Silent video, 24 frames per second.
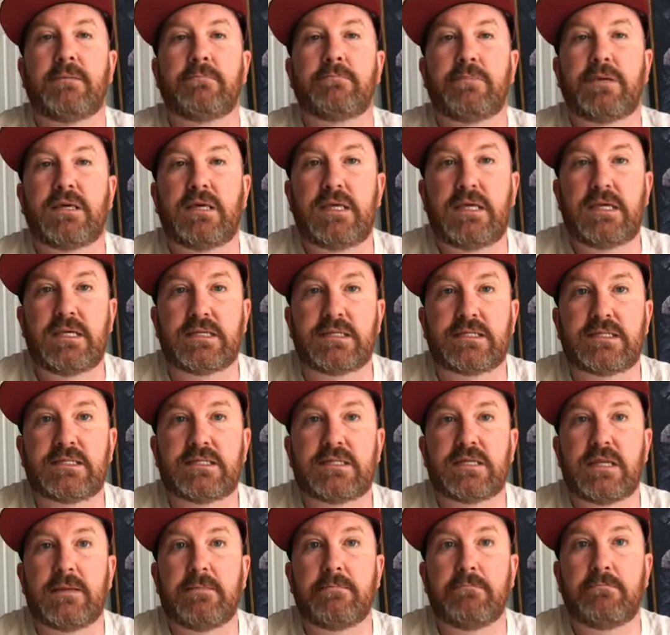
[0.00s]

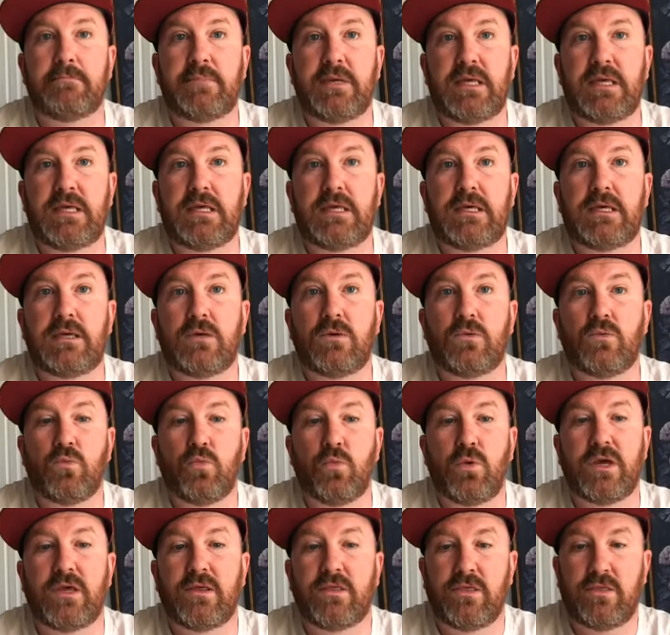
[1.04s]
"Peace be
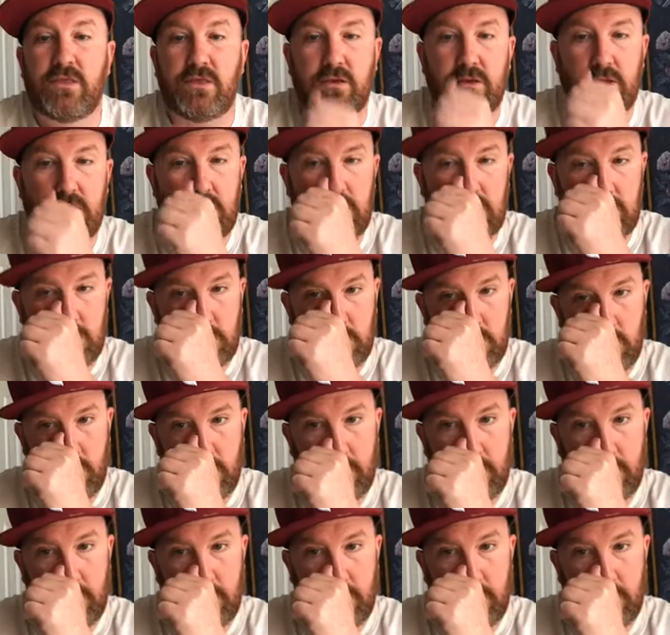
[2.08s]
with you."